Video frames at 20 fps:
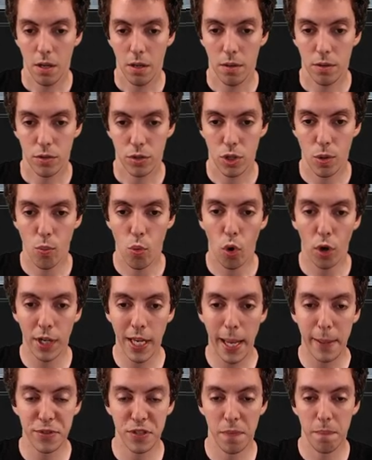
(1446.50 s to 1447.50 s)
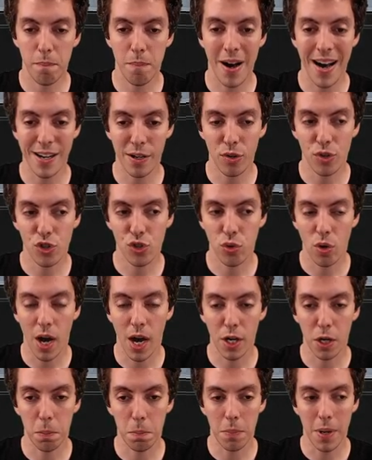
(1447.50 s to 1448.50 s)
So more games of Modern
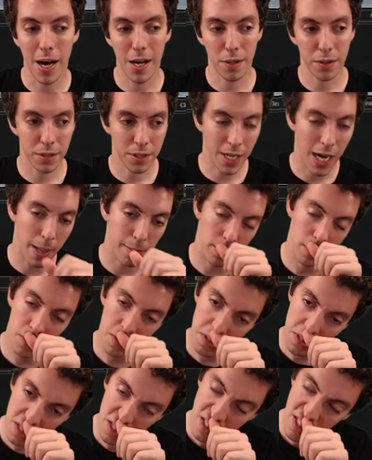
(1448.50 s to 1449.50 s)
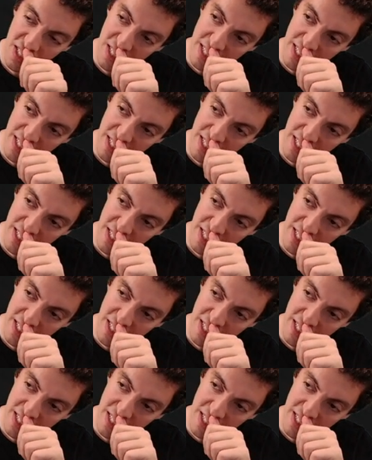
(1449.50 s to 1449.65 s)
Tron or Modern Goblins.